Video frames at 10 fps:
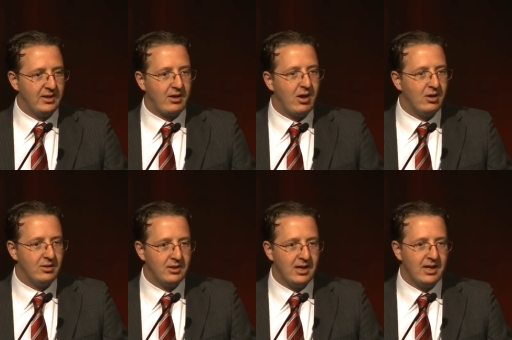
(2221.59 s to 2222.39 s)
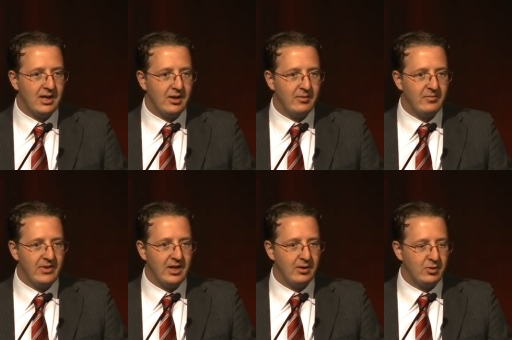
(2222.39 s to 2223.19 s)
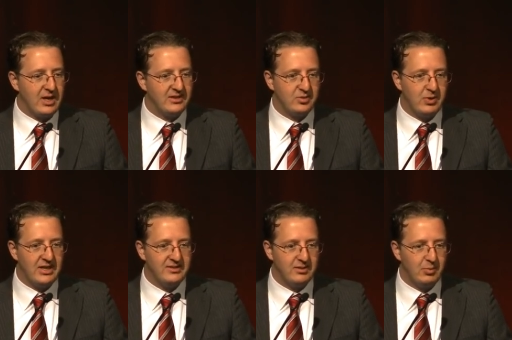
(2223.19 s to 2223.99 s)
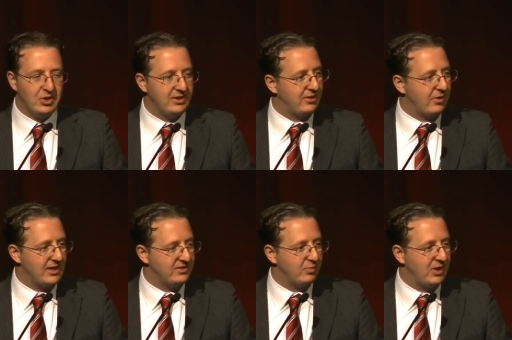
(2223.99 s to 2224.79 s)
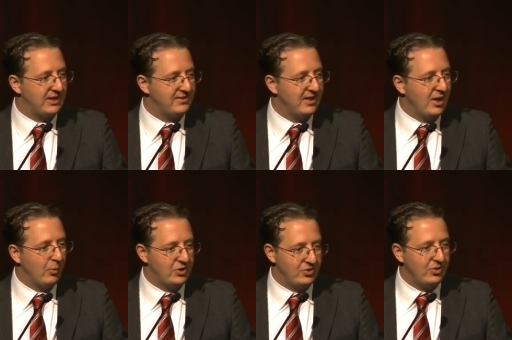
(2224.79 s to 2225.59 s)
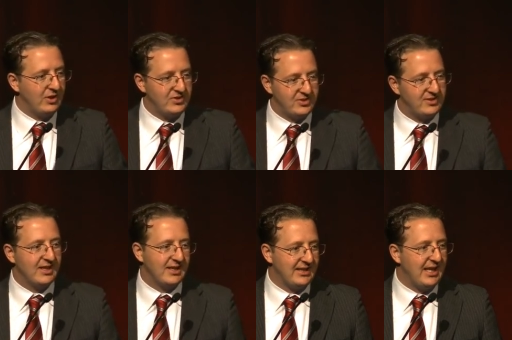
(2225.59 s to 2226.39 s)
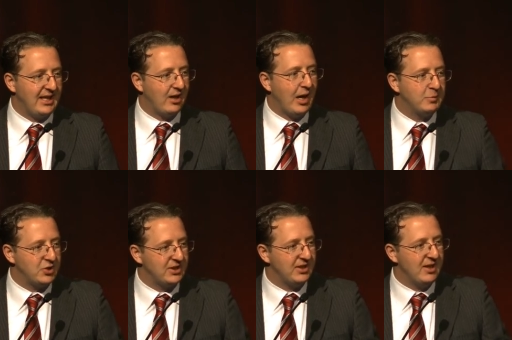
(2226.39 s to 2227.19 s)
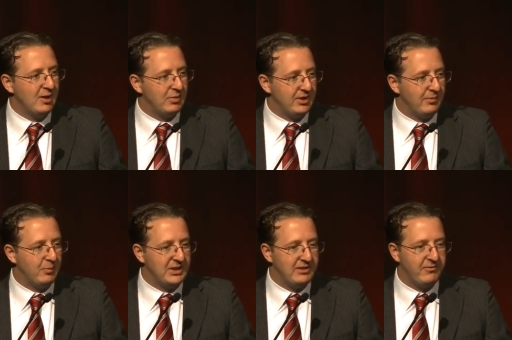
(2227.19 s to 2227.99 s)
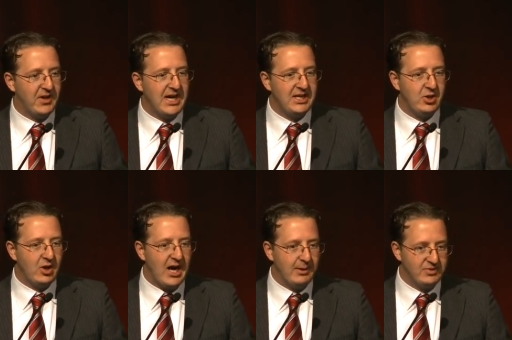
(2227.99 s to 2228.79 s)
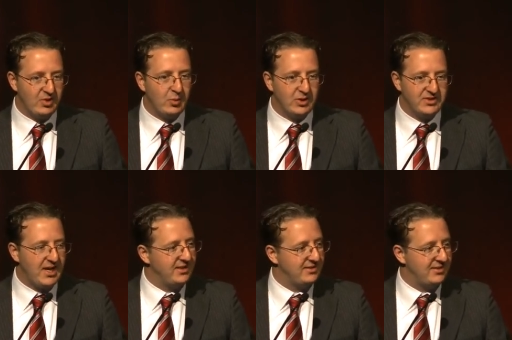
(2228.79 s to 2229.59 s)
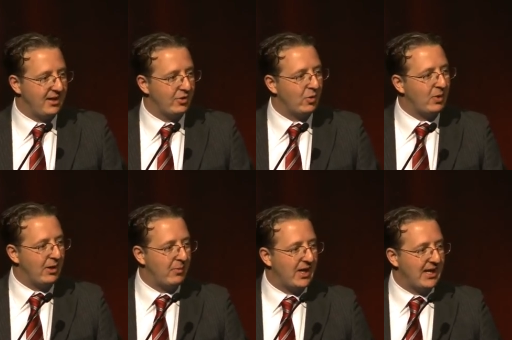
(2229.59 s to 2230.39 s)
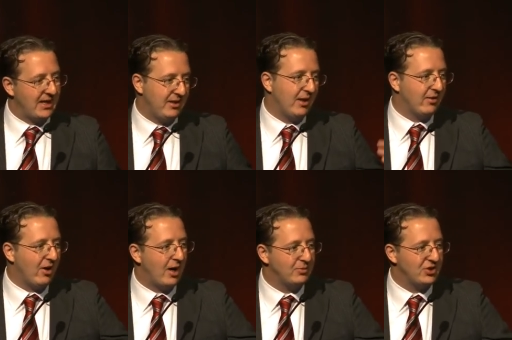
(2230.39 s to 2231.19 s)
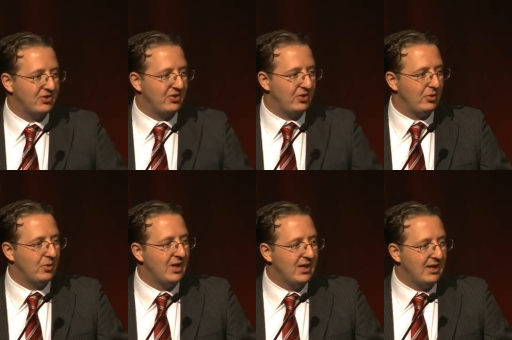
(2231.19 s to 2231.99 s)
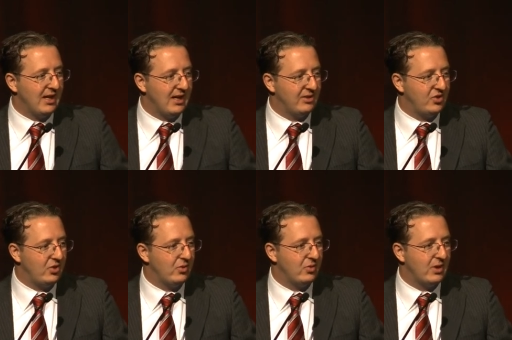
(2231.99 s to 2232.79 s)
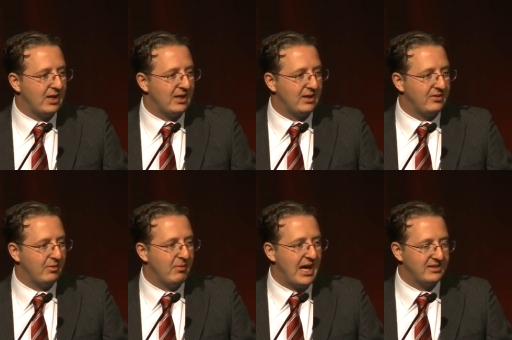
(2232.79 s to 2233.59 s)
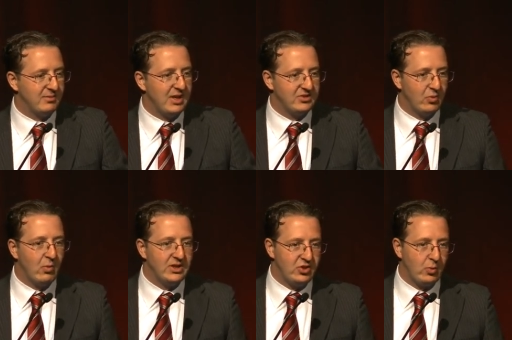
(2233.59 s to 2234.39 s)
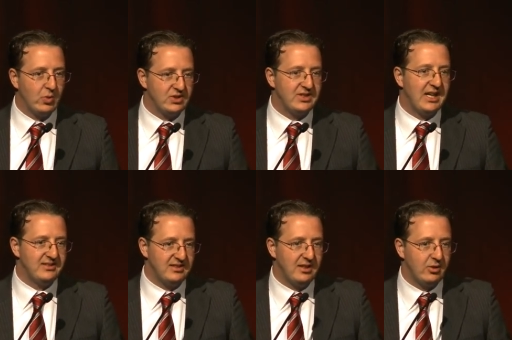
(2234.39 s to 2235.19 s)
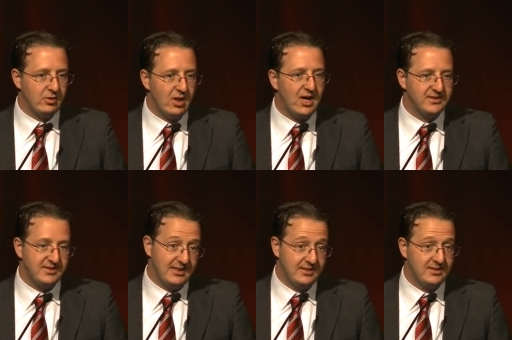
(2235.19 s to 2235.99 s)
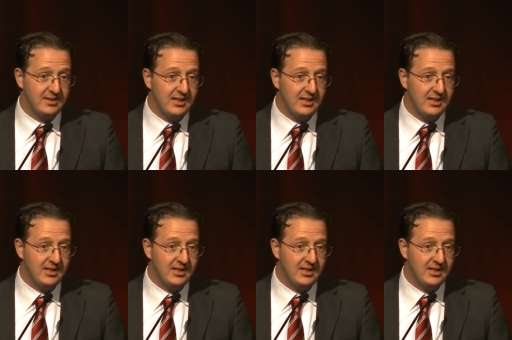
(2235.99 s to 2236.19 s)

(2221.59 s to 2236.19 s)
call credit spreads and put credit spreads, what you're doing is you're selling a naked option, but defining your absolute worst case scenario by buying another option to maximize what your worst case scenario loss is.